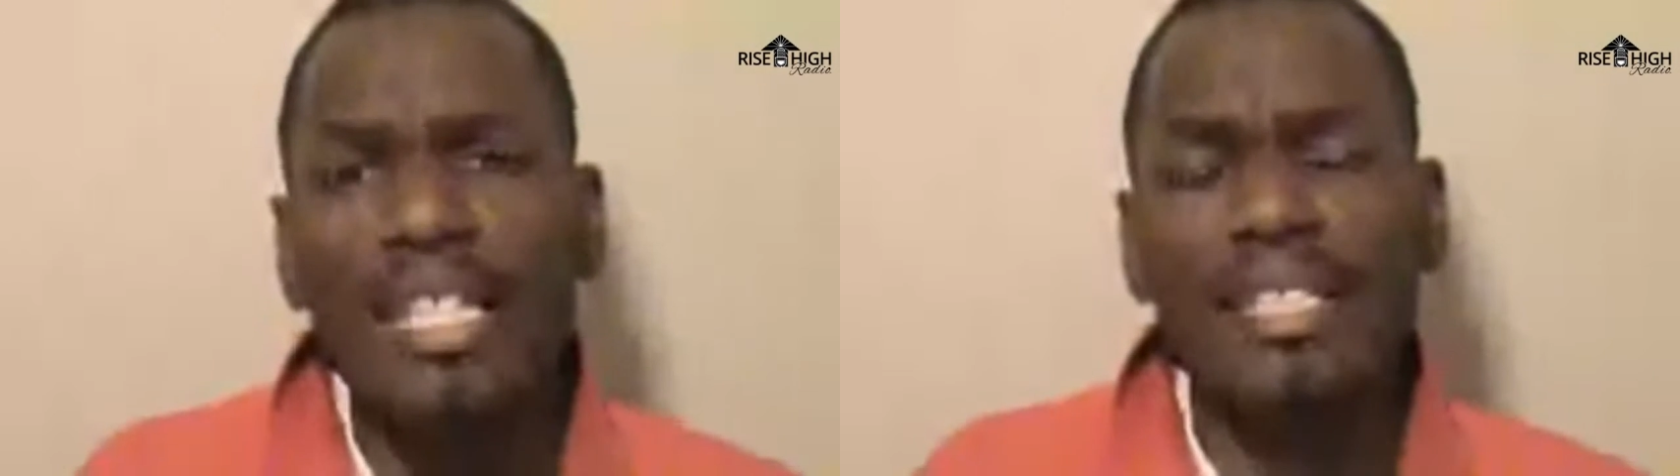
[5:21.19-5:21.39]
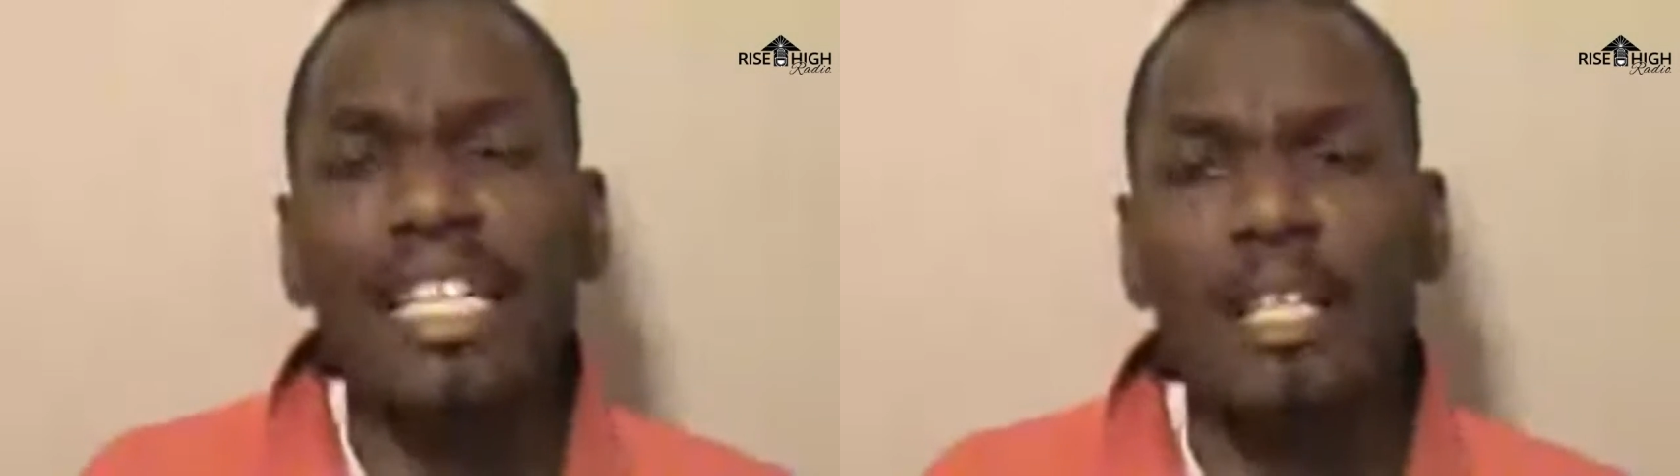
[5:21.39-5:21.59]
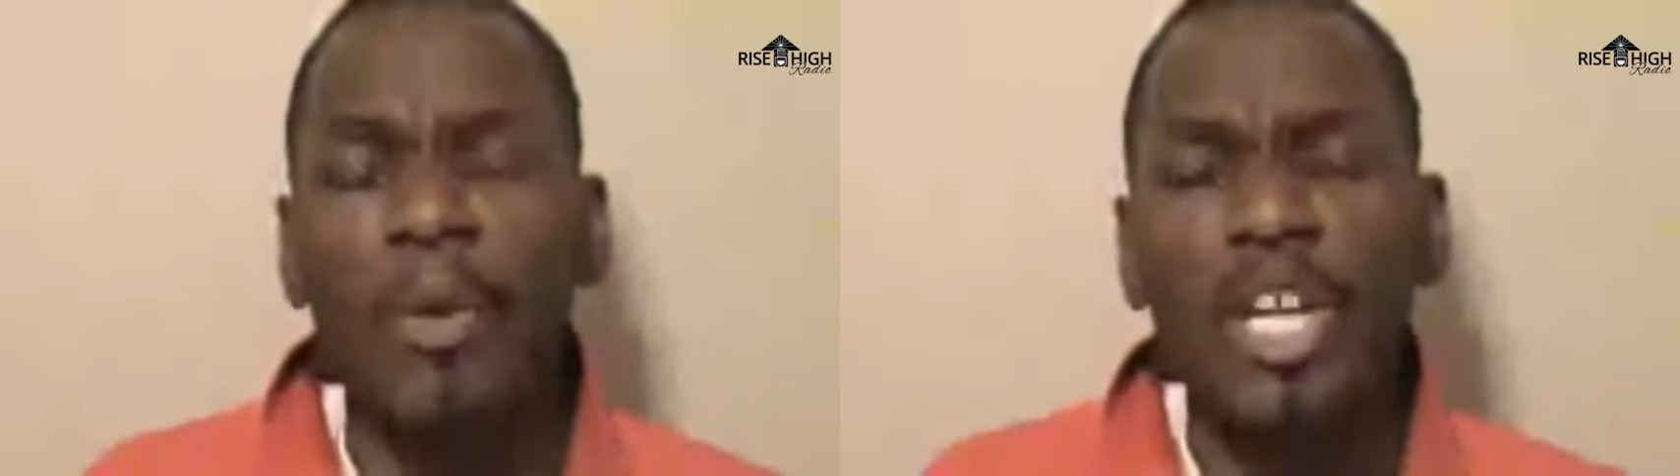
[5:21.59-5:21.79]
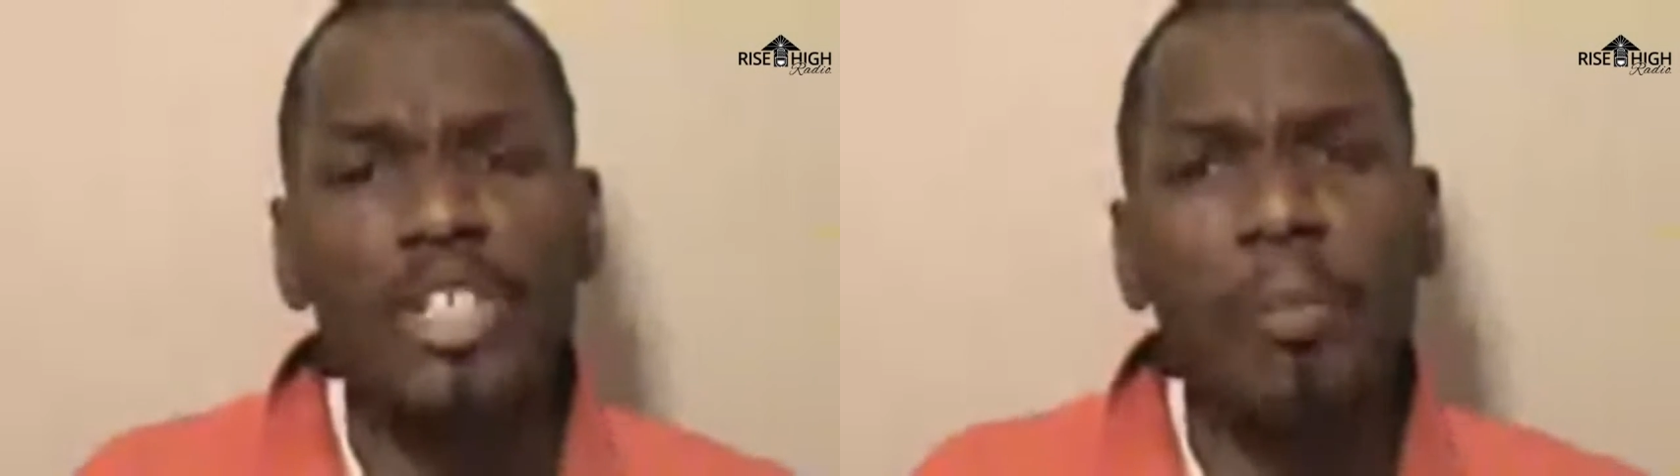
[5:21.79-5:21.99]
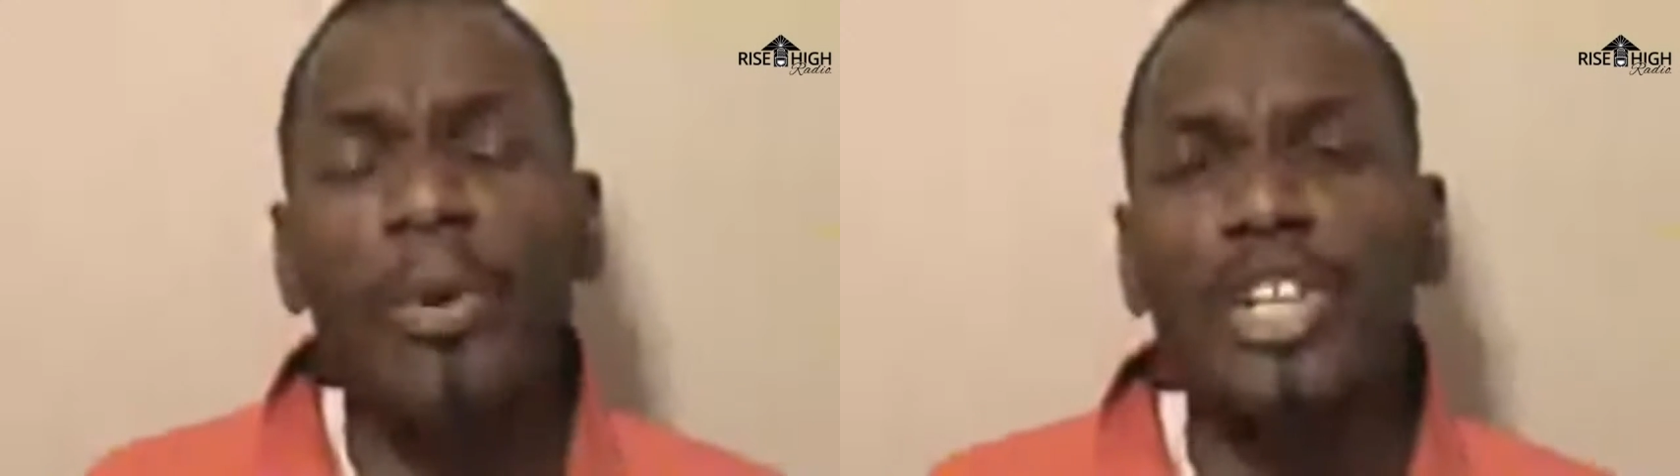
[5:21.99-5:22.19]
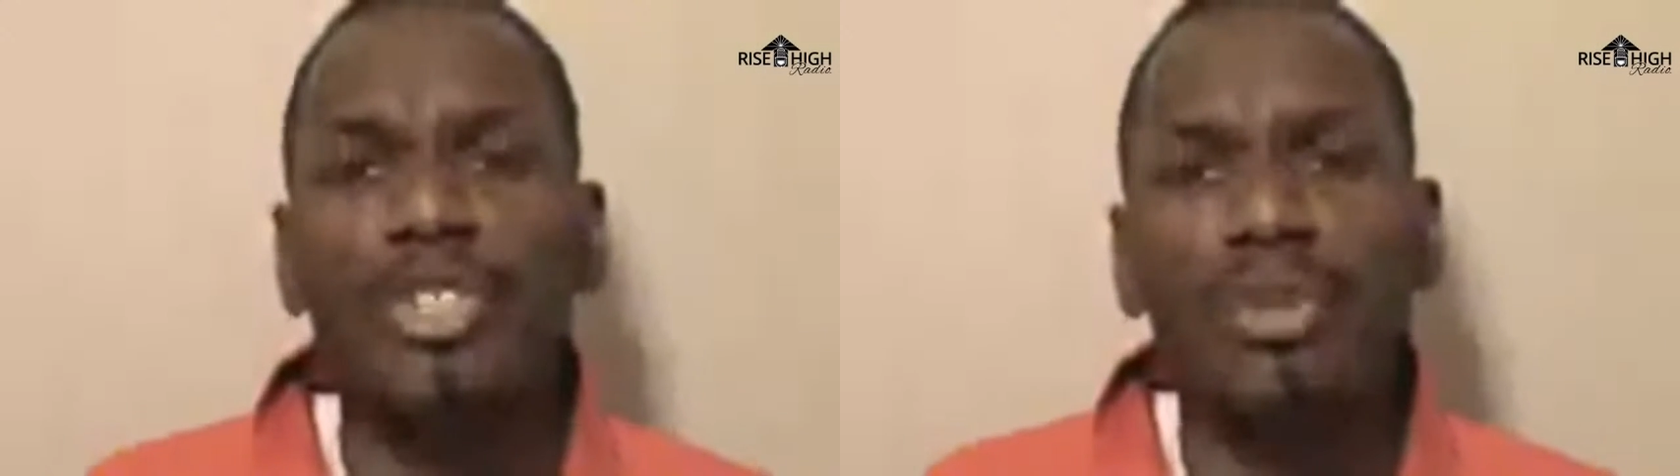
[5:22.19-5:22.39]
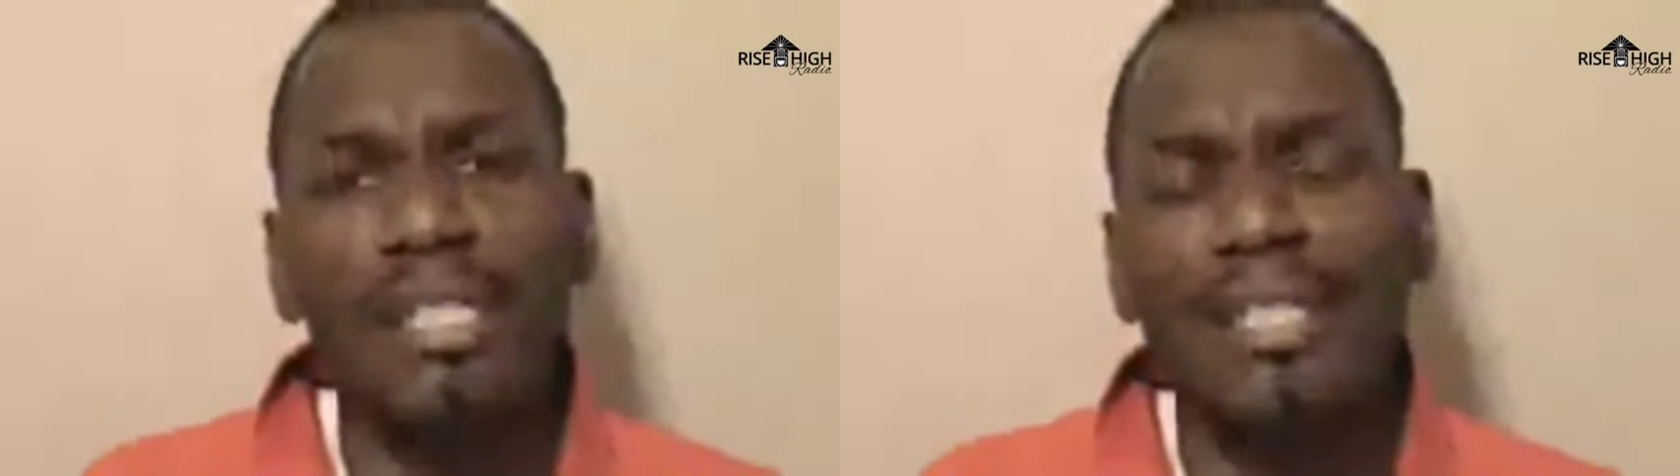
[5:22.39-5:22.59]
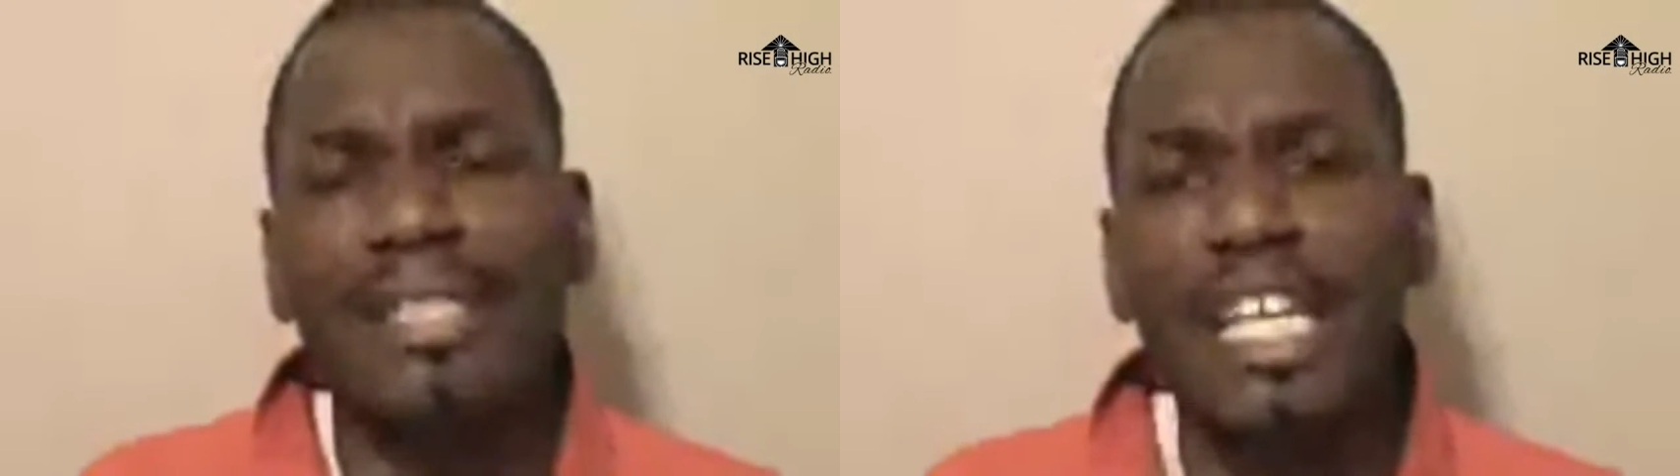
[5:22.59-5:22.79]
We listen at the preacher
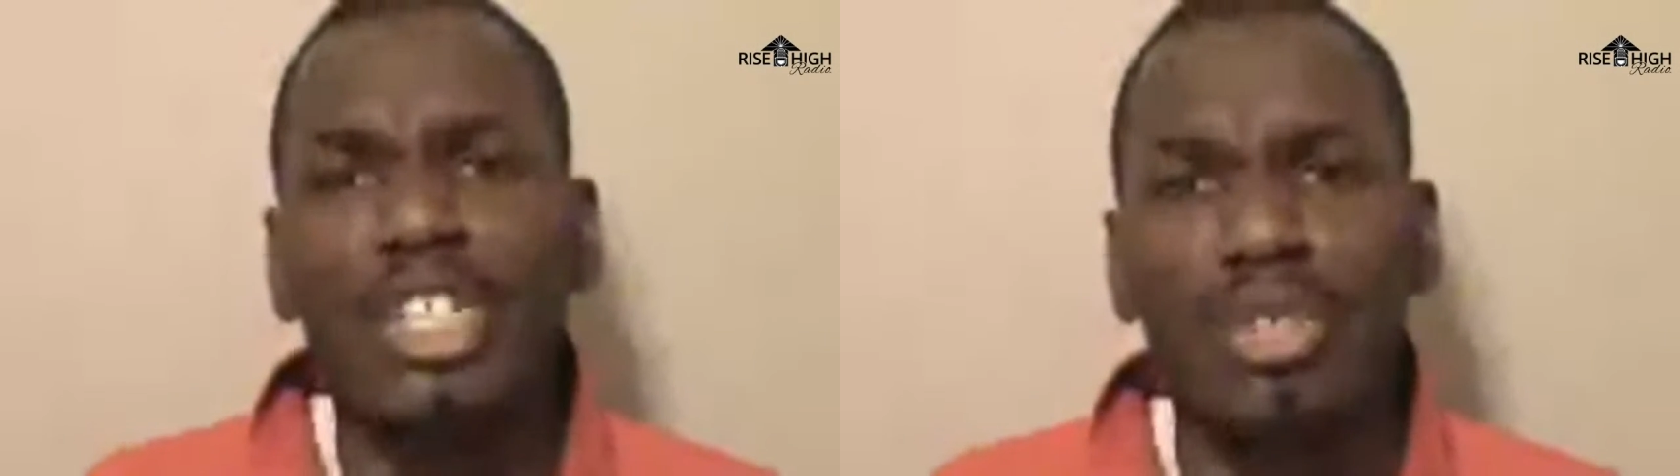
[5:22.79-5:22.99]
preach